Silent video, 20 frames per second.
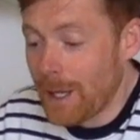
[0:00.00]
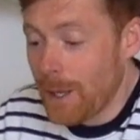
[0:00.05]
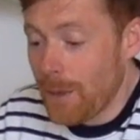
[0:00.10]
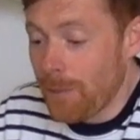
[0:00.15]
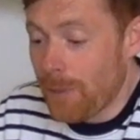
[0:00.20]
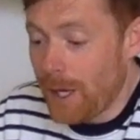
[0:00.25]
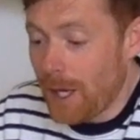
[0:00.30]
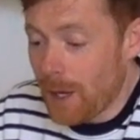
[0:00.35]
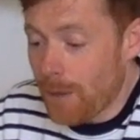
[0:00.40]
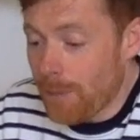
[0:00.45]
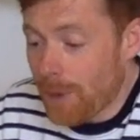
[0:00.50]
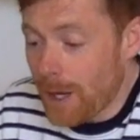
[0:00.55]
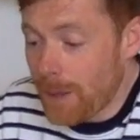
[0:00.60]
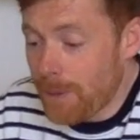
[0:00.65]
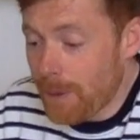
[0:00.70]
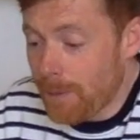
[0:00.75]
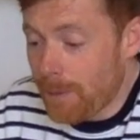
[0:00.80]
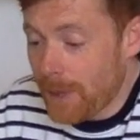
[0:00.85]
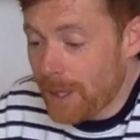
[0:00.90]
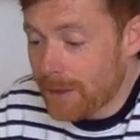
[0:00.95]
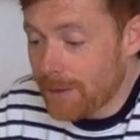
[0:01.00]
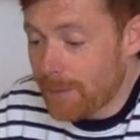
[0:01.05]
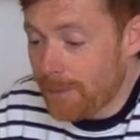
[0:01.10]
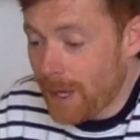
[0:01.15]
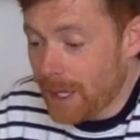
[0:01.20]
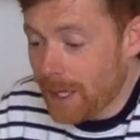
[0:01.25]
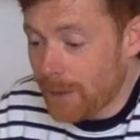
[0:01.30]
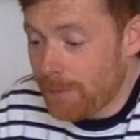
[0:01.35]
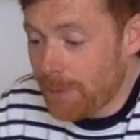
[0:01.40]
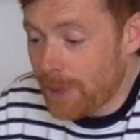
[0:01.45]
Peter Piper picked a
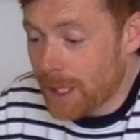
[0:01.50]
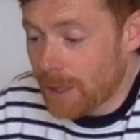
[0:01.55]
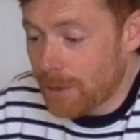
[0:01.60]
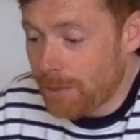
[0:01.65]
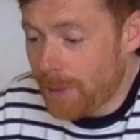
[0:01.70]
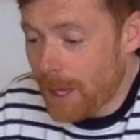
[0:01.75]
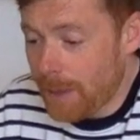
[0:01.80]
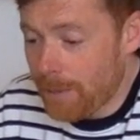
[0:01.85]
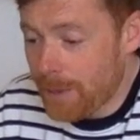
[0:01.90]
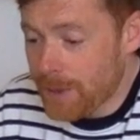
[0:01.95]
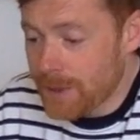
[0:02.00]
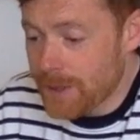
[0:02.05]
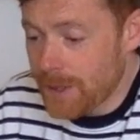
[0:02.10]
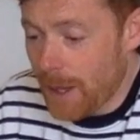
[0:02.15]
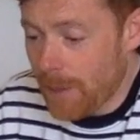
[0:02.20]
peck of pickled peppers.